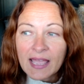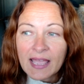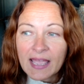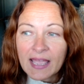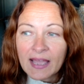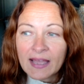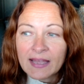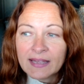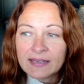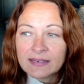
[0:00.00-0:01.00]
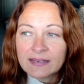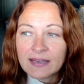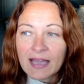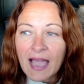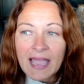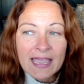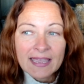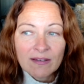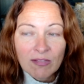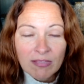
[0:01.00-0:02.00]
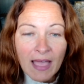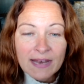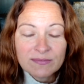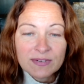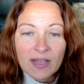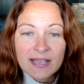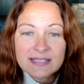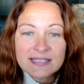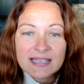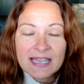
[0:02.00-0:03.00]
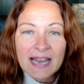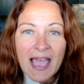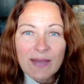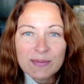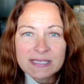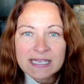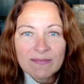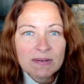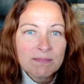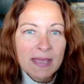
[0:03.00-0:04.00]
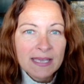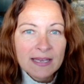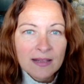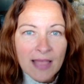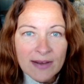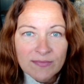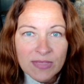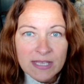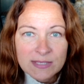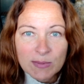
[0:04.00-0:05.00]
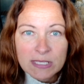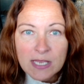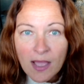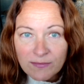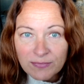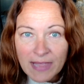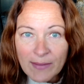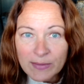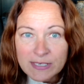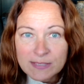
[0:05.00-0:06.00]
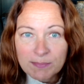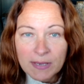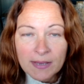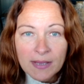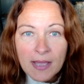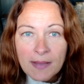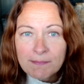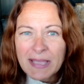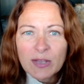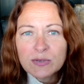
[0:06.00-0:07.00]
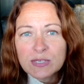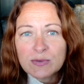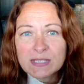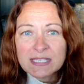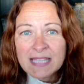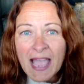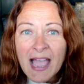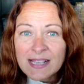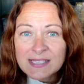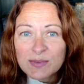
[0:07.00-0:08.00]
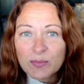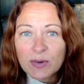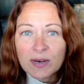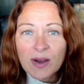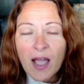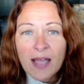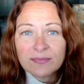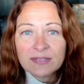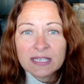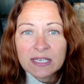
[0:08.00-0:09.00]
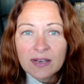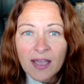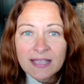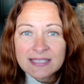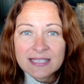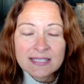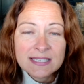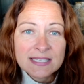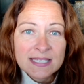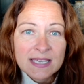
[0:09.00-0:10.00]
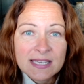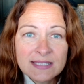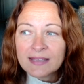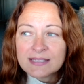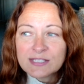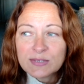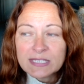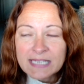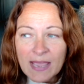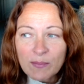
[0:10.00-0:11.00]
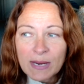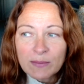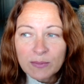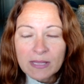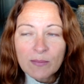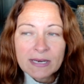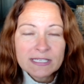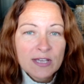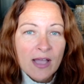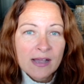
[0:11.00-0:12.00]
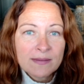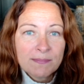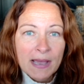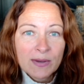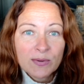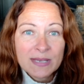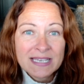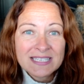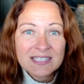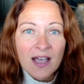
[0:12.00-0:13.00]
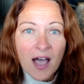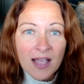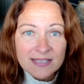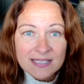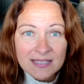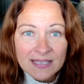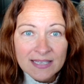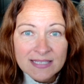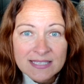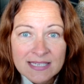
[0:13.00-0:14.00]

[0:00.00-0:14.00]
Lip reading: And I ate a lot of nuts, and I wasn't even making a lot of things with nut flours, but my go-to snacks were often nuts and seeds. So today what I really want to talk about is oxalates.